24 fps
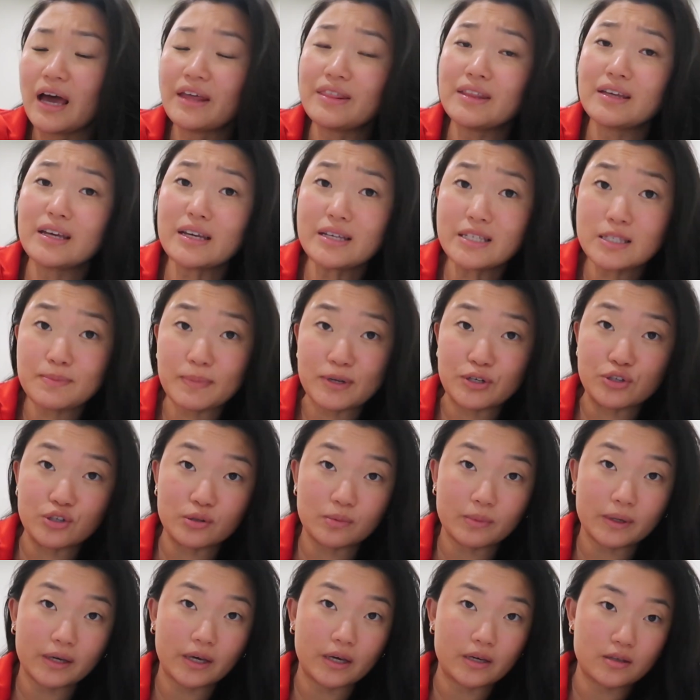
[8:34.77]
I think
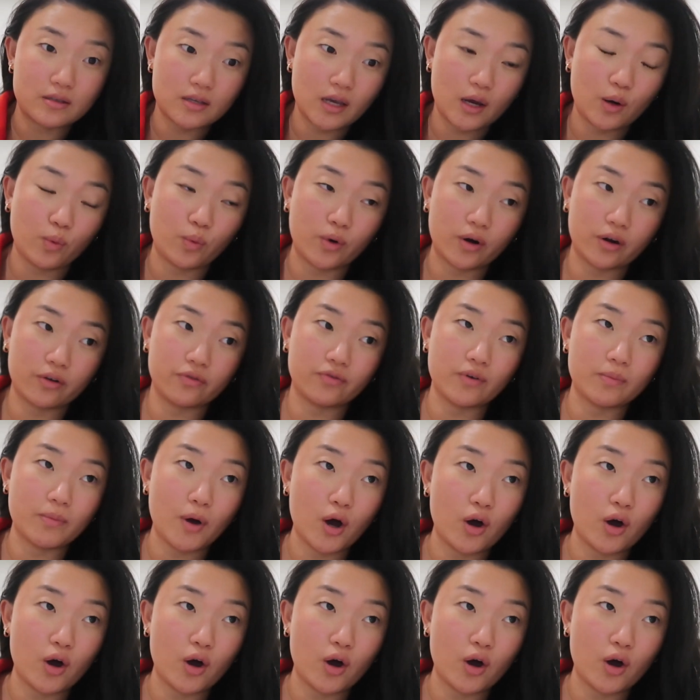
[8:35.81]
especially because I work from